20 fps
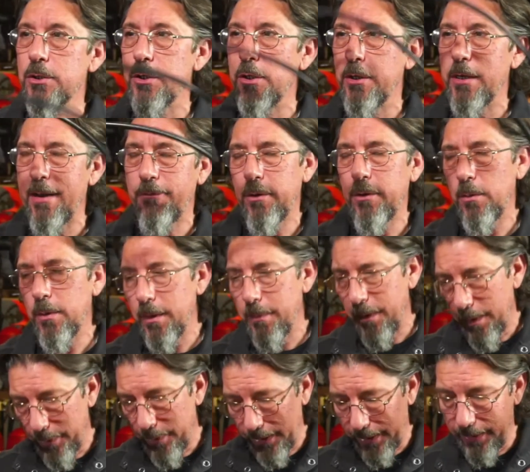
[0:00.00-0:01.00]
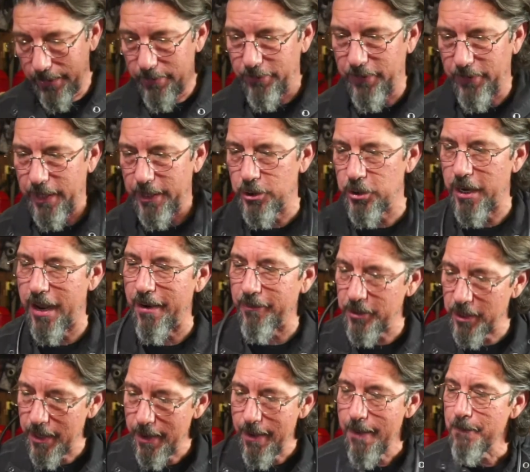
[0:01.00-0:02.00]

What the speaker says: So you definitely want to be able to get a flex shaft.